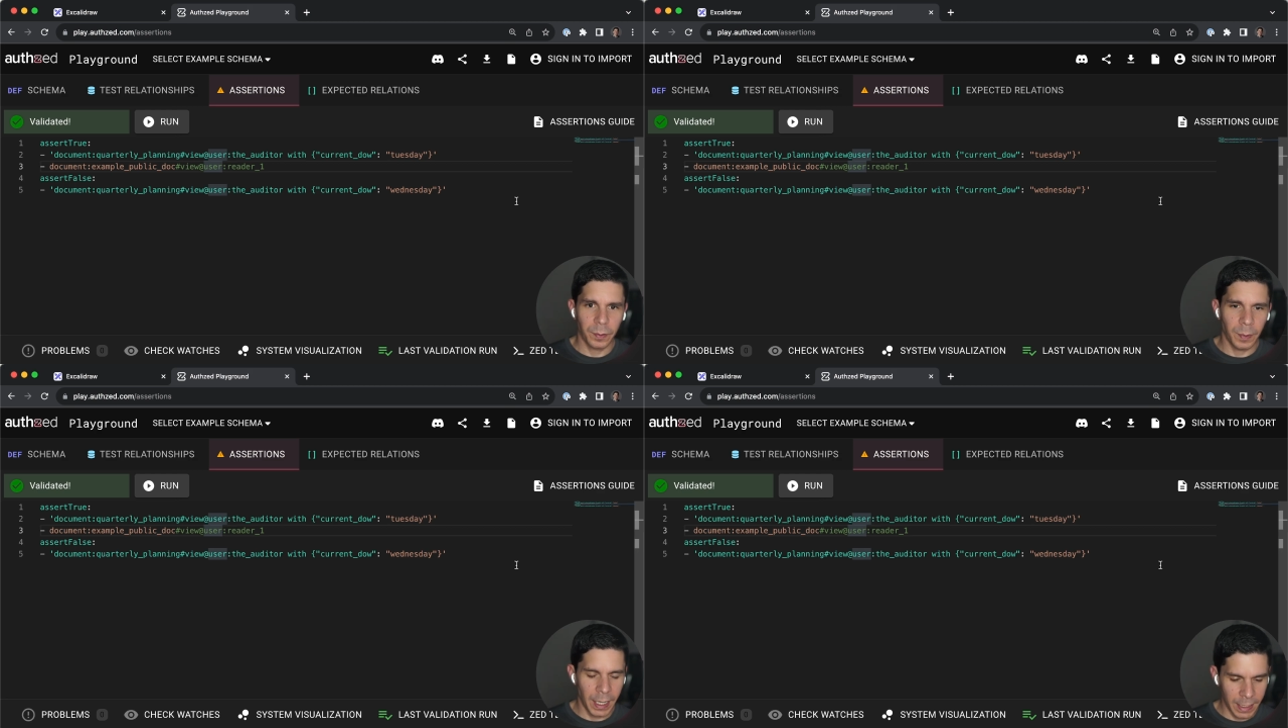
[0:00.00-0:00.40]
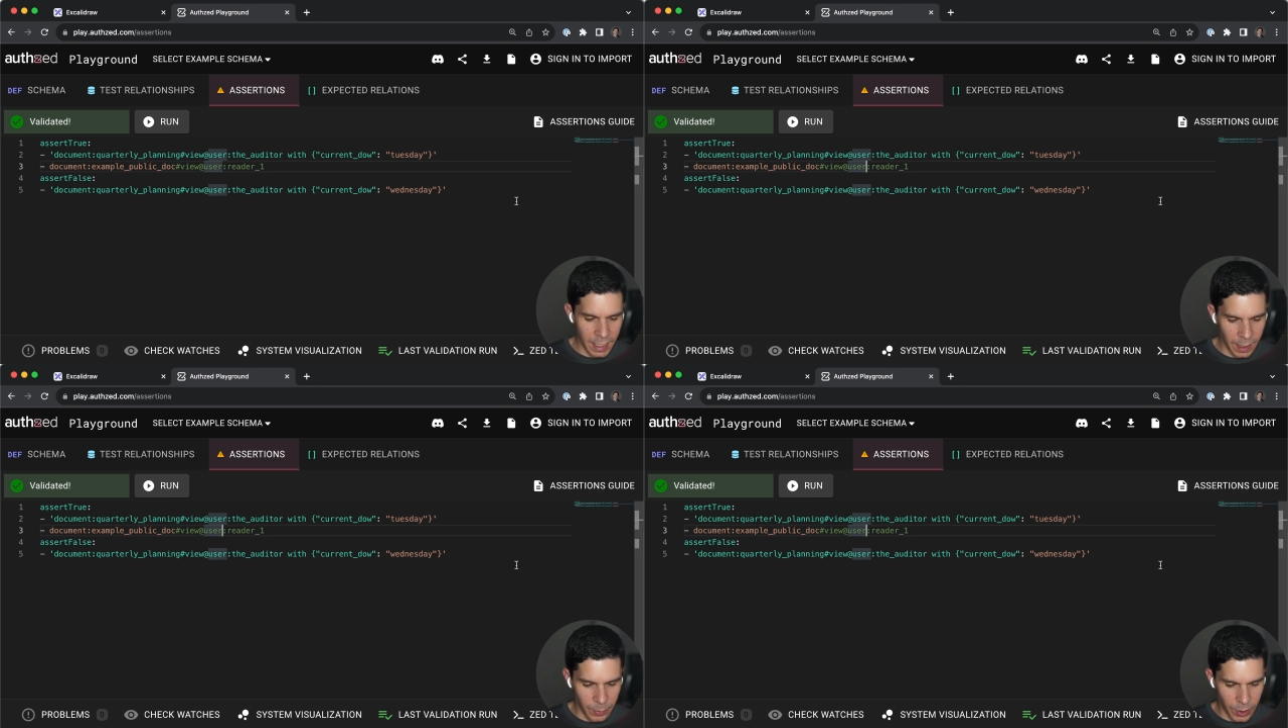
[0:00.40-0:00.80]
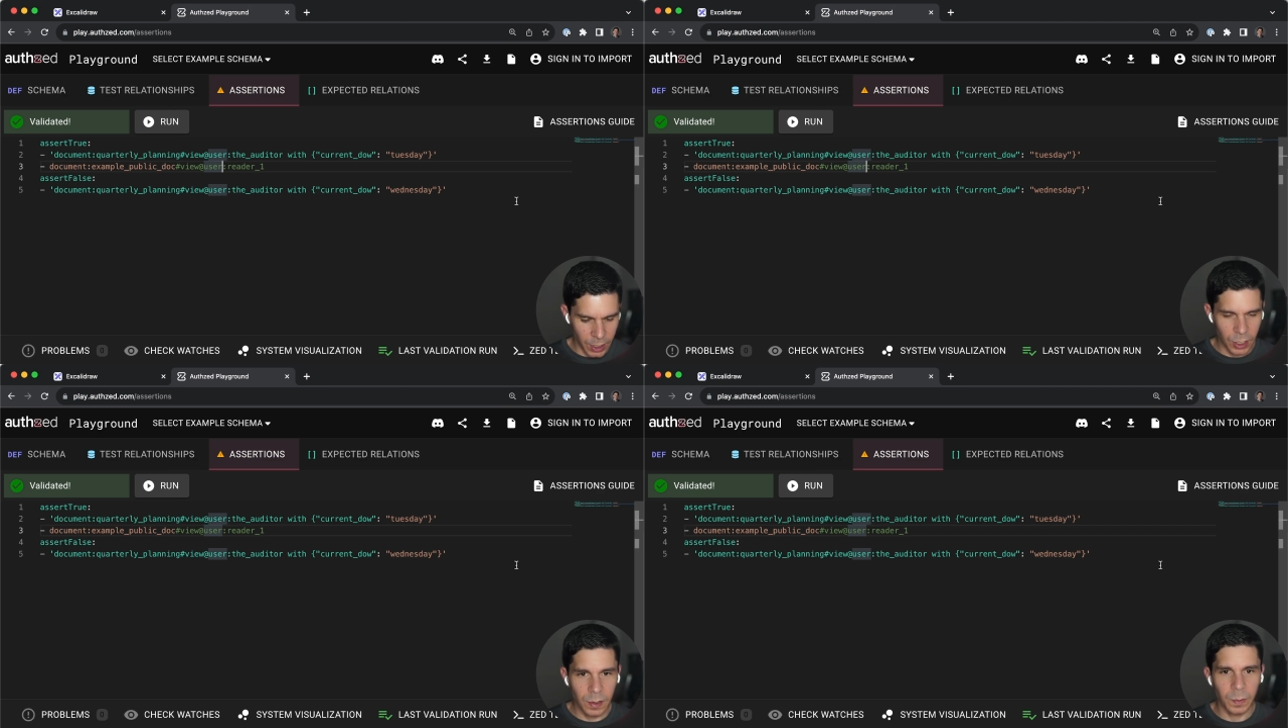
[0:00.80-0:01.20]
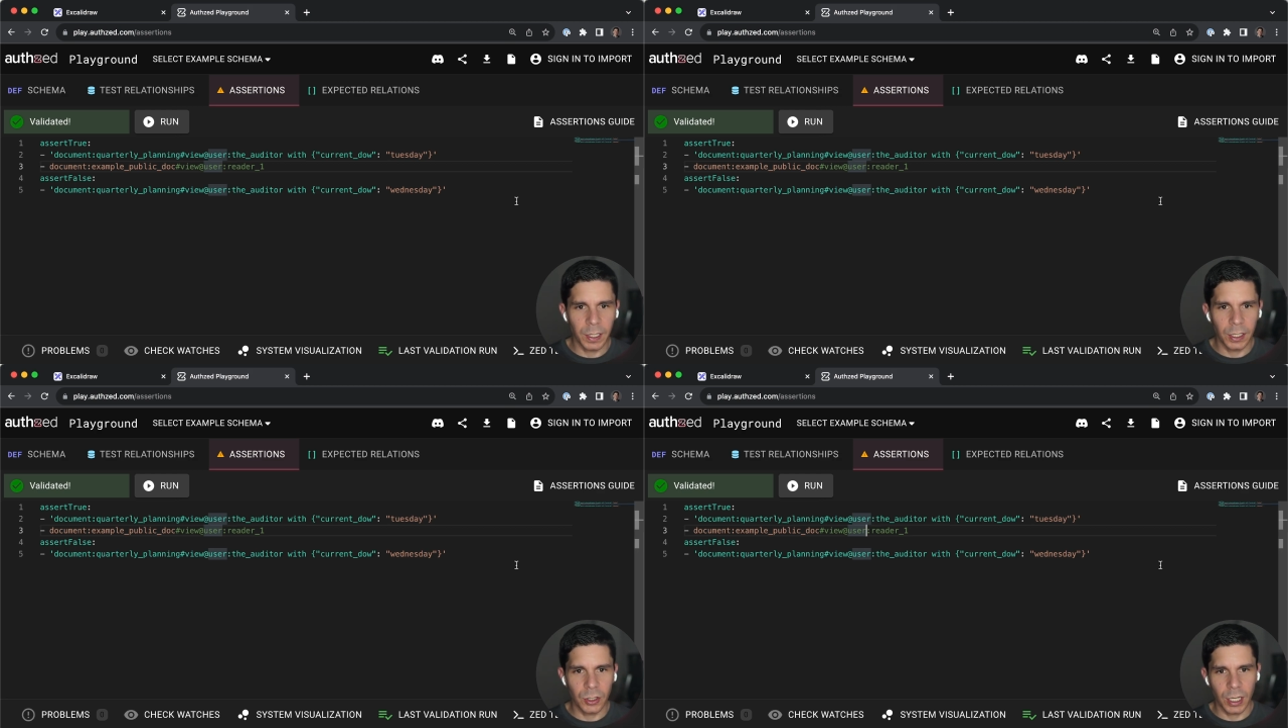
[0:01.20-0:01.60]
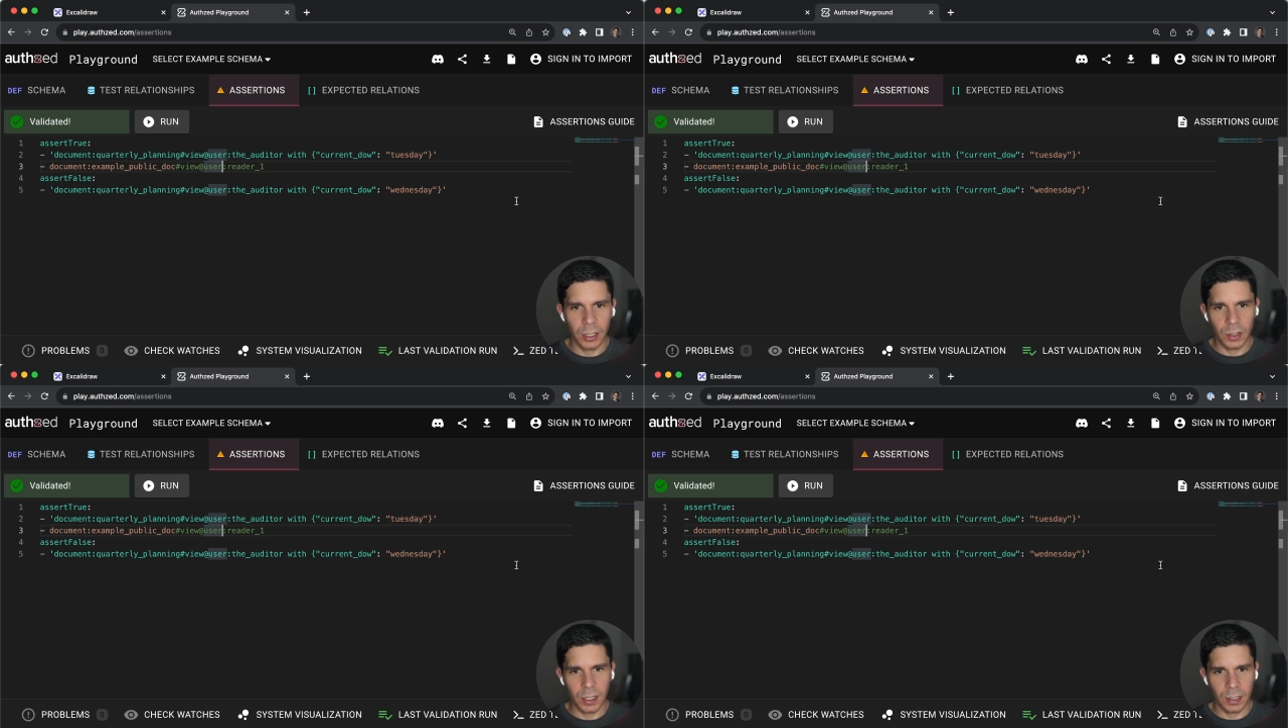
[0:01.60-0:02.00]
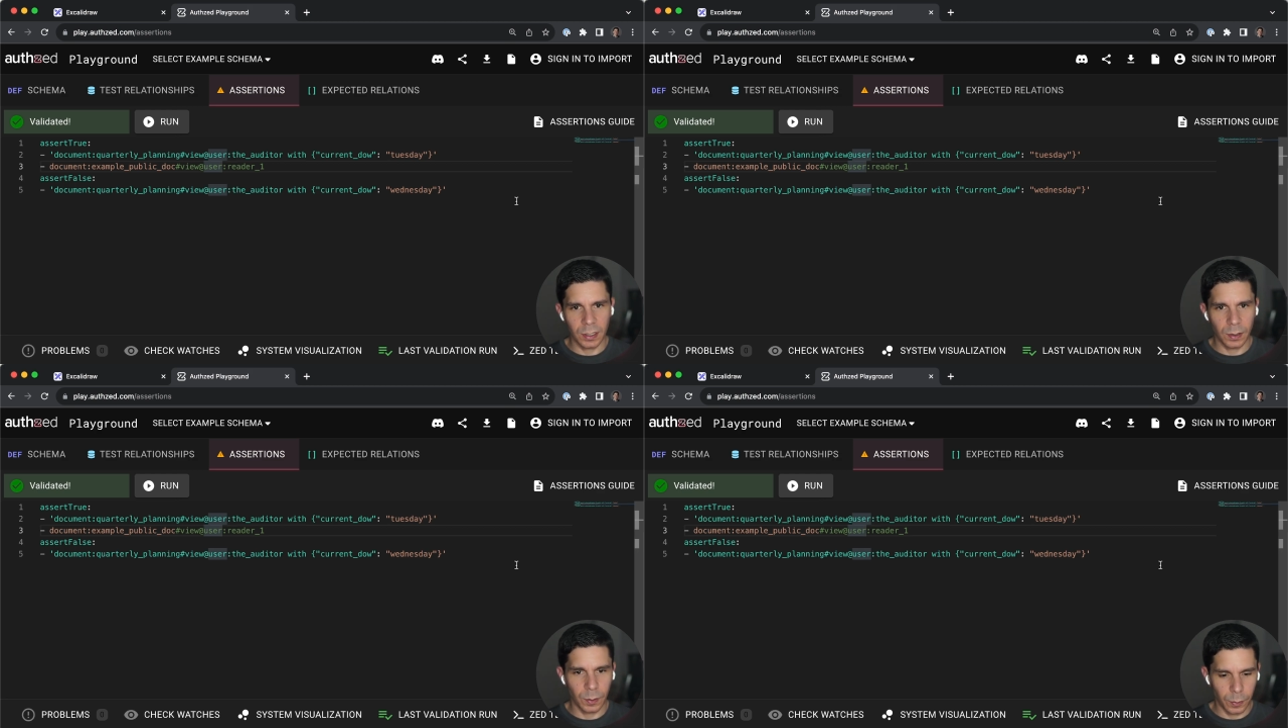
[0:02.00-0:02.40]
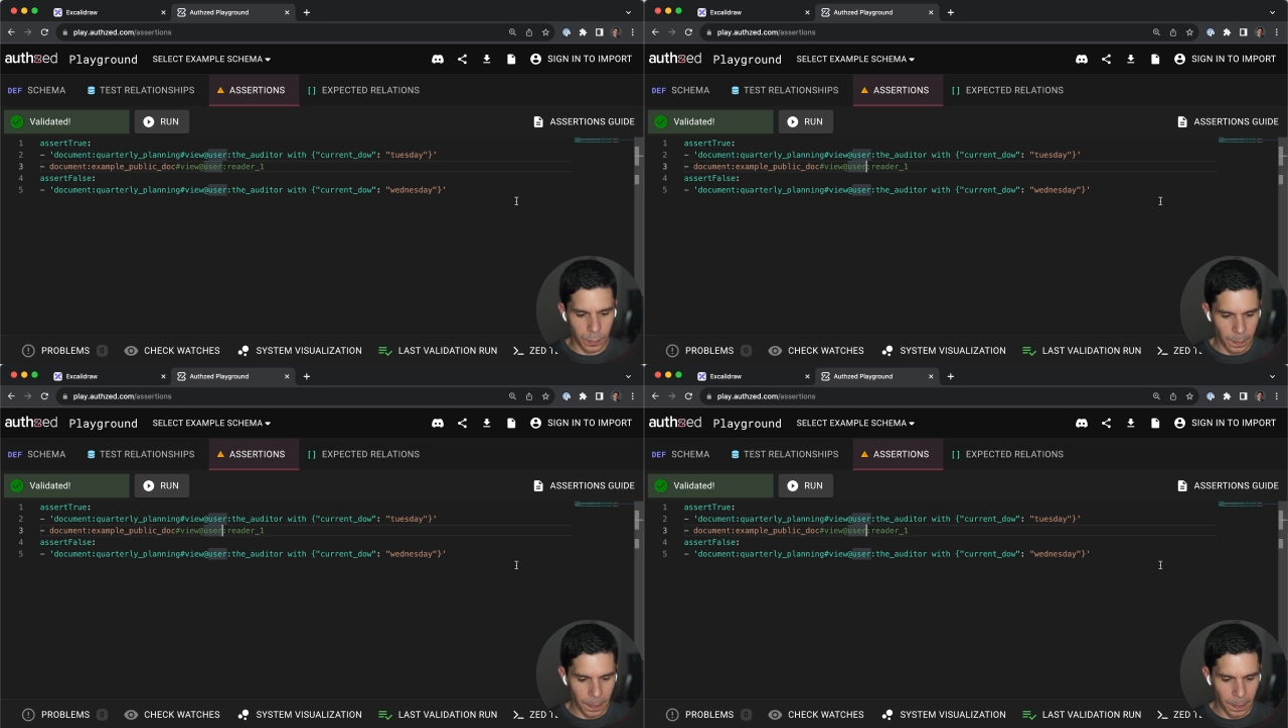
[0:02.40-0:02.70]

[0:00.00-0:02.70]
wacky aberration, we can change this to,